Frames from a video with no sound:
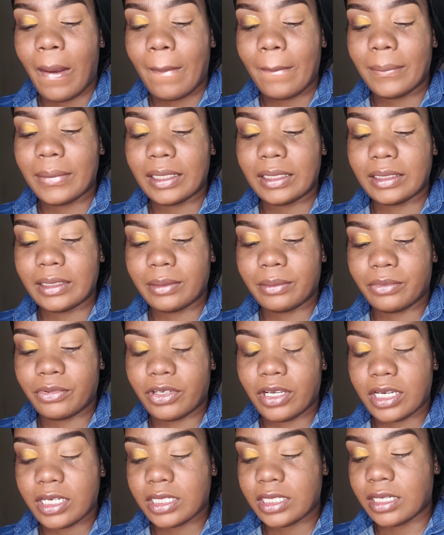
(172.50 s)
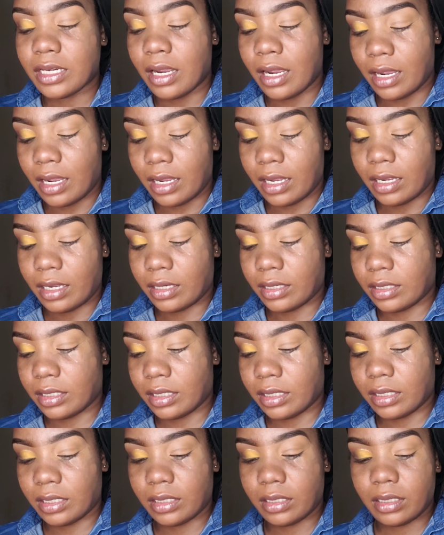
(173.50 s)
blending brush, and
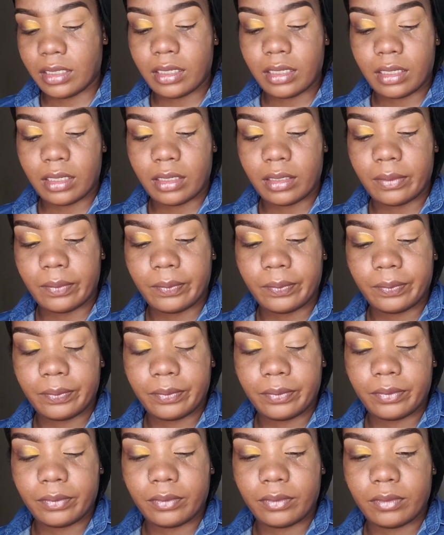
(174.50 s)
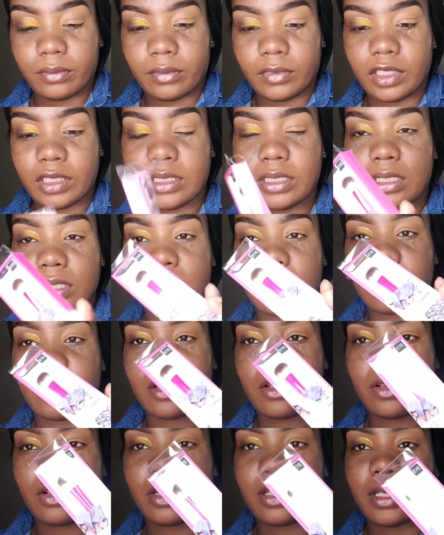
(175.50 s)
then this is just a
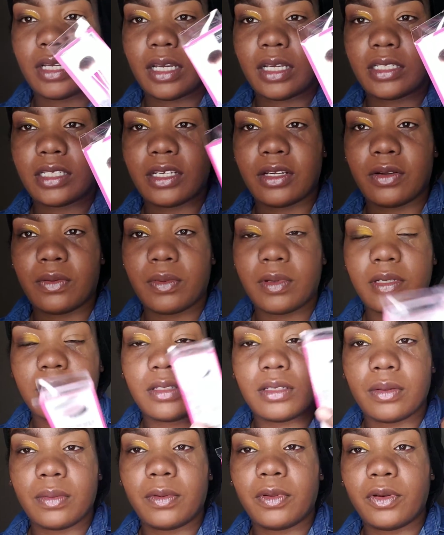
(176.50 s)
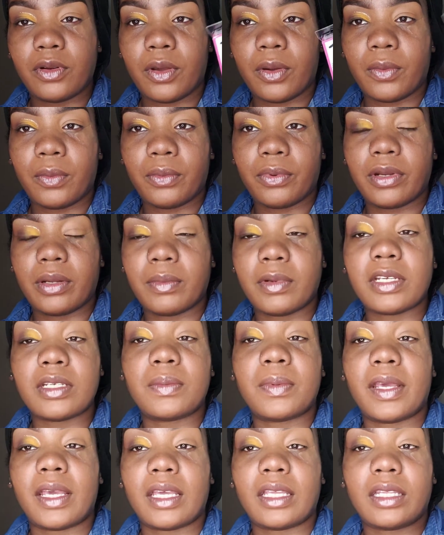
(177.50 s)
large eyeshadow brush to, you know, pretty much
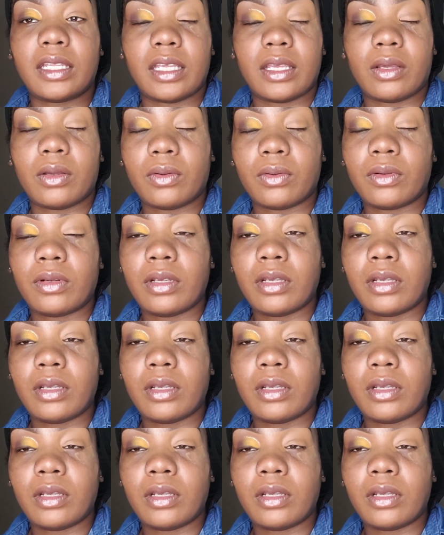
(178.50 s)
pack down